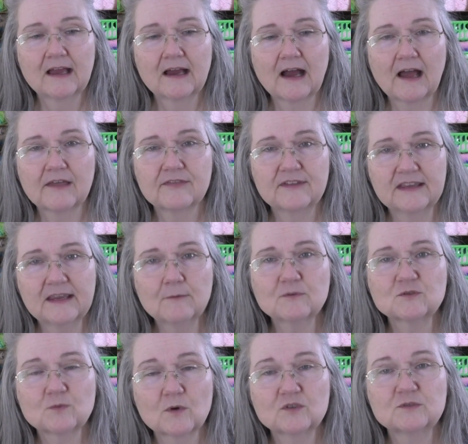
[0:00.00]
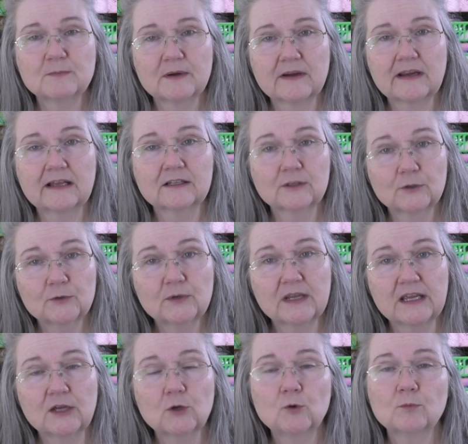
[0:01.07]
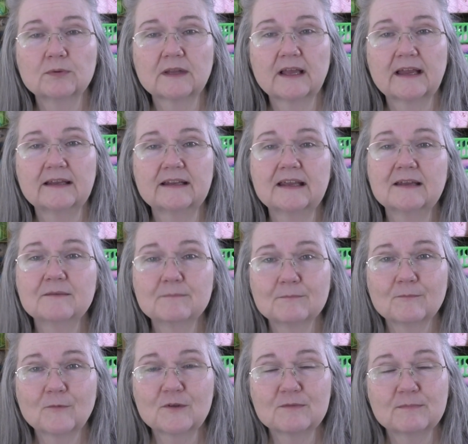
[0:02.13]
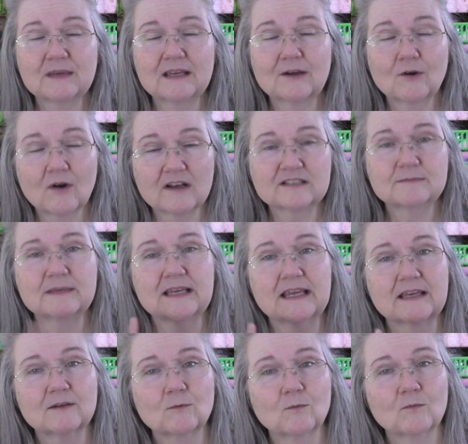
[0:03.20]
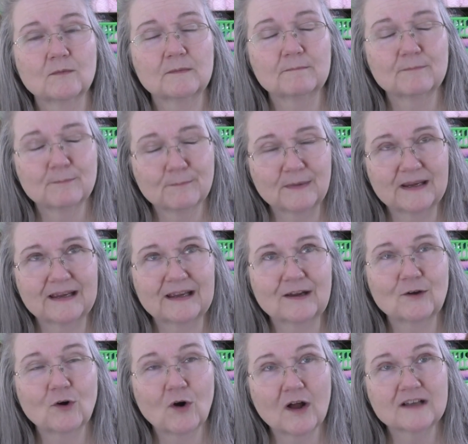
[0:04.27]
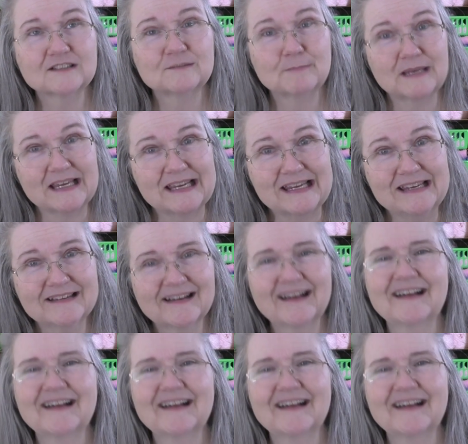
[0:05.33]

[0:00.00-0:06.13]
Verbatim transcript: I think it was Rosemary Clooney who played in with Bing Crosby in Bing Crosby